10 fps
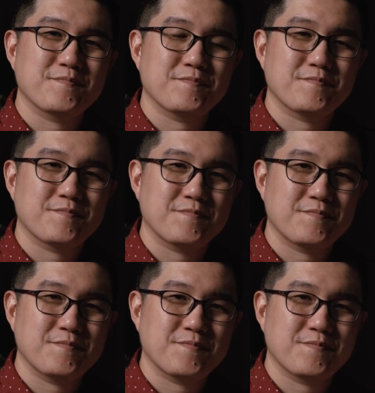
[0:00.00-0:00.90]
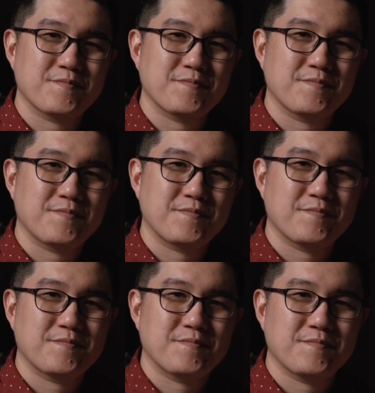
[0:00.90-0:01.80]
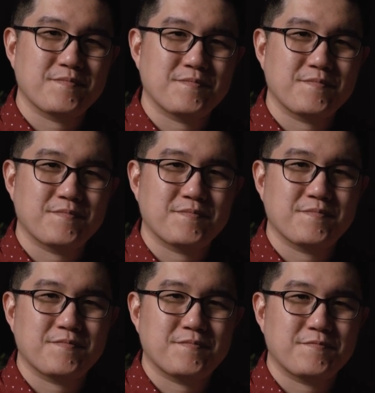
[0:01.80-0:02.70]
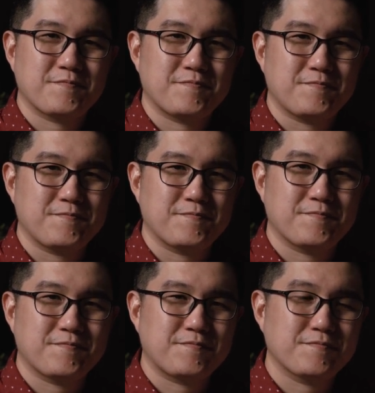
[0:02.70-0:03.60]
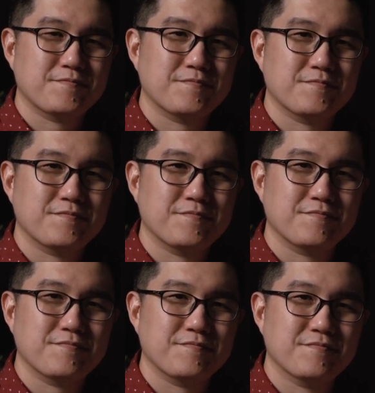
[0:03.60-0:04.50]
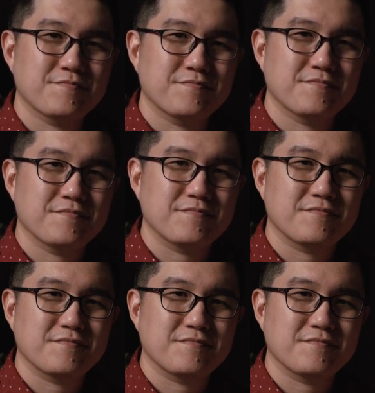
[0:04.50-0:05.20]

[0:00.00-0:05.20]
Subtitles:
No words are spoken by the person on screen.